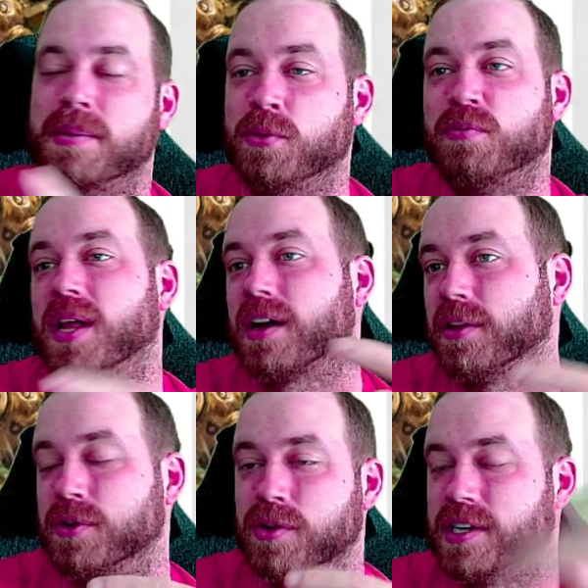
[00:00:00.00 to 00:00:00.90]
move block
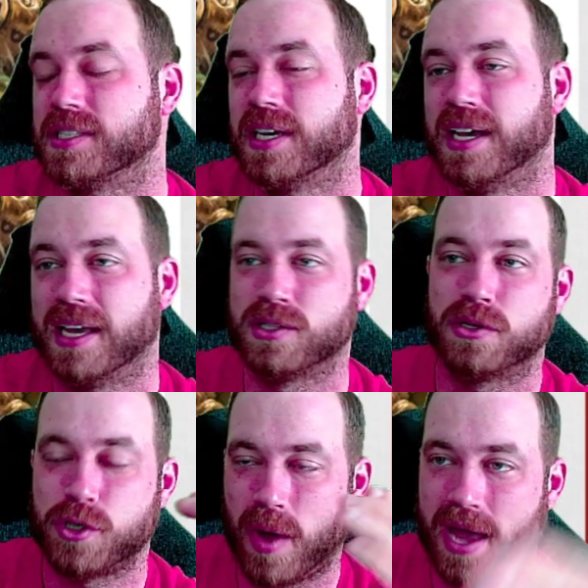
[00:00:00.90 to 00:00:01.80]
other units, as long
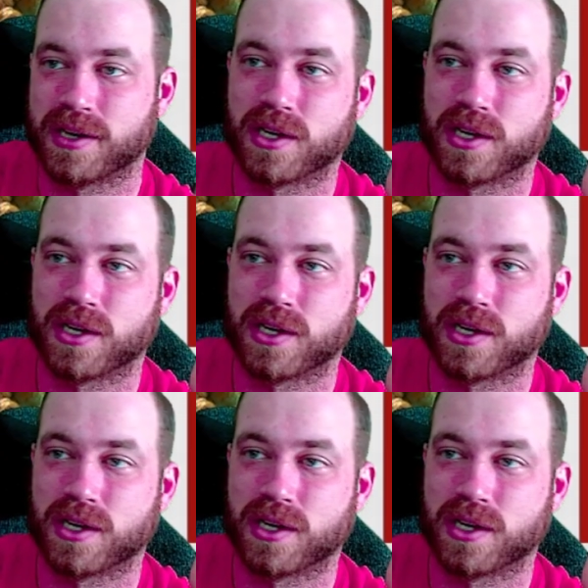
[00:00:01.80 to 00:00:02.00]
as you end.